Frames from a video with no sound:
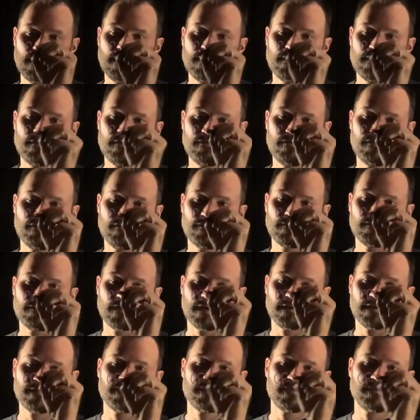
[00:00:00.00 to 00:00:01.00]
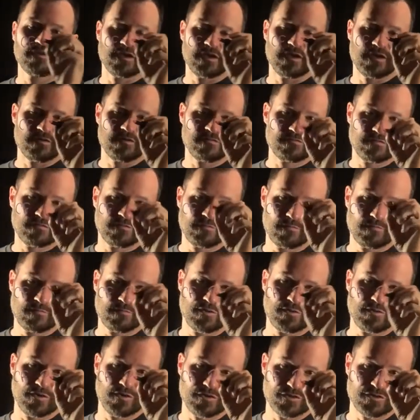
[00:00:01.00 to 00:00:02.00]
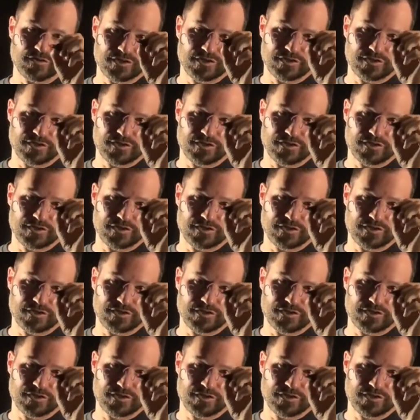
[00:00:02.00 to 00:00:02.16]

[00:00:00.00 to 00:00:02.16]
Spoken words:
you do a CF push.